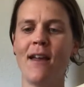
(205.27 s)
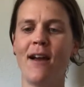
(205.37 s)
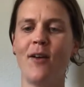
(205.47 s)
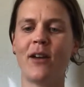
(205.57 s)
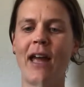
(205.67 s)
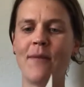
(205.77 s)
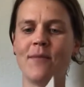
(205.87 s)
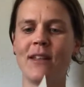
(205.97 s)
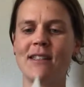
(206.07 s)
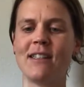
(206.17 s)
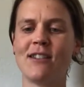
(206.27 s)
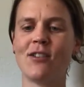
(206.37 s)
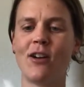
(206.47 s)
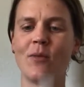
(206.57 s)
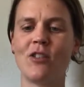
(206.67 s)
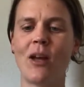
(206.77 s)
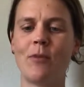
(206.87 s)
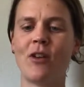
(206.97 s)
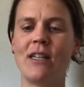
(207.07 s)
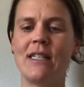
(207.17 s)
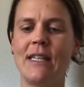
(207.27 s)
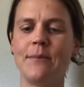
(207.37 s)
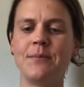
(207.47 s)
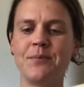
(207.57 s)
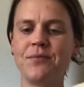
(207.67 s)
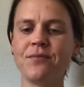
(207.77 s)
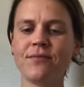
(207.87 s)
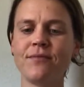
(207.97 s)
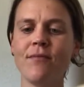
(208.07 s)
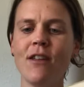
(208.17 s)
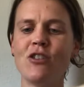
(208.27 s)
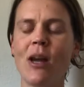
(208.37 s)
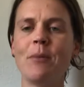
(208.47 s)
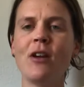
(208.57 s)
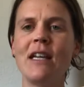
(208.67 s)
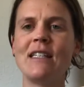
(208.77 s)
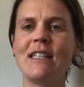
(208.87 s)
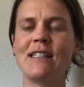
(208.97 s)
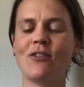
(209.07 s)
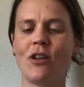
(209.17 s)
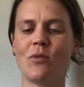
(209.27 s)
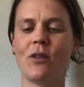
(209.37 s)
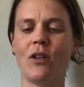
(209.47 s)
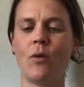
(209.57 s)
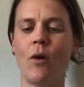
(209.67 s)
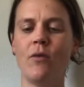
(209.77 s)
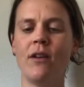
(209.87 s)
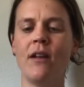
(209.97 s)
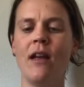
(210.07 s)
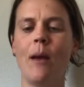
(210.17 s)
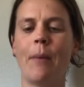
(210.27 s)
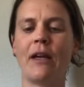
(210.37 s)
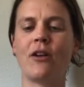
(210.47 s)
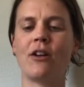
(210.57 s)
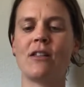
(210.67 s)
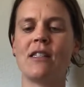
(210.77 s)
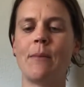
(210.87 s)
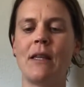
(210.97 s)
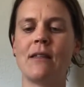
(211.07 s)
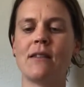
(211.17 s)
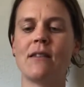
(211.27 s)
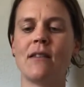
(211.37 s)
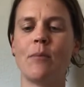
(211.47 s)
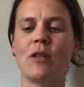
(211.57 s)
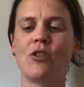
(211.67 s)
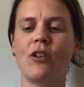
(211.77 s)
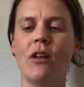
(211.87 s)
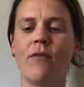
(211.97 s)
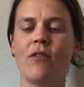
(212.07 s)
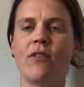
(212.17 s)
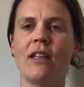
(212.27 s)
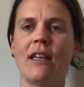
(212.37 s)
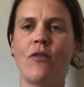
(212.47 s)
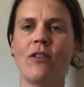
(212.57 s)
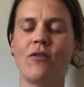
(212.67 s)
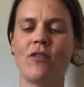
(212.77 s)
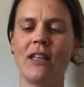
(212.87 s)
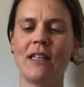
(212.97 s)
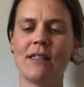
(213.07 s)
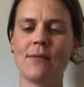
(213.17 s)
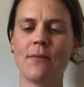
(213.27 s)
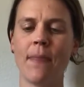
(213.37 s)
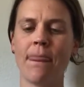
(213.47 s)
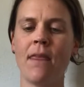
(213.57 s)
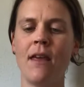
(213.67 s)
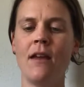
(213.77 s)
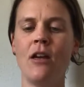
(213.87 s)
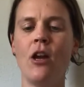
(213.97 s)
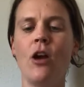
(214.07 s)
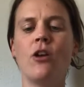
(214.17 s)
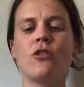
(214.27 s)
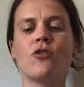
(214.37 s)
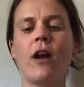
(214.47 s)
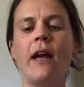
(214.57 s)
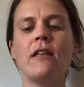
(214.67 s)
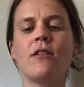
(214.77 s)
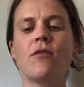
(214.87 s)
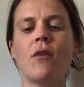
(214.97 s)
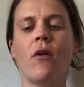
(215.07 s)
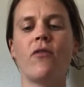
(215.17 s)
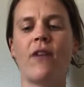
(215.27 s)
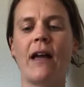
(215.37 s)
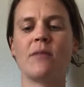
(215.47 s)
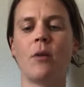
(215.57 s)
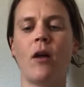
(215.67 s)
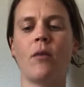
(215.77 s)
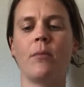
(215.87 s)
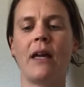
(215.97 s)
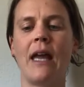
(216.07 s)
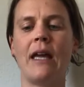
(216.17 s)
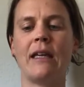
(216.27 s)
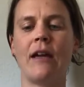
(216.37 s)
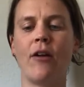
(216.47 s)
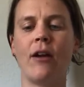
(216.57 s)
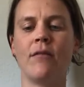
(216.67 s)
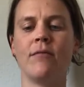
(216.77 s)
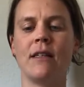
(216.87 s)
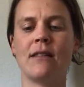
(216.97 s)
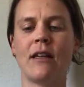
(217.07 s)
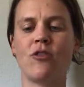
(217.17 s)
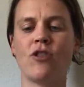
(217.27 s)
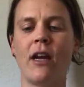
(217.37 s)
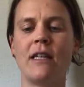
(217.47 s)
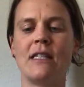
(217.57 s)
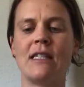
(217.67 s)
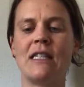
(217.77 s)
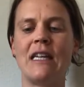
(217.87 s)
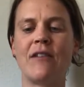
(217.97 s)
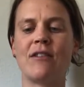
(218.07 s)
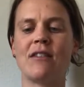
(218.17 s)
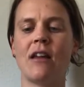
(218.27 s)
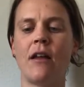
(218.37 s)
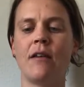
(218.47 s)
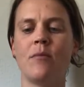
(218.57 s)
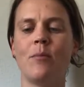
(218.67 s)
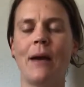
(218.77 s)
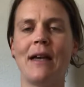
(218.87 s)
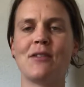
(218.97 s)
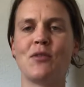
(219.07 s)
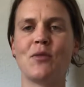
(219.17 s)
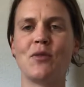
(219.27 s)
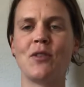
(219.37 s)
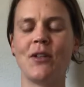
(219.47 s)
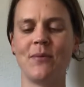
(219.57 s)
Okay, let's get started with chapter 18. Chapter 18 starts with a quote by Kurt Simmons, the pitcher of the Philadelphia Phillies. Trying to throw a fastball by Hank Aaron is like trying to sneak the sun past a rooster.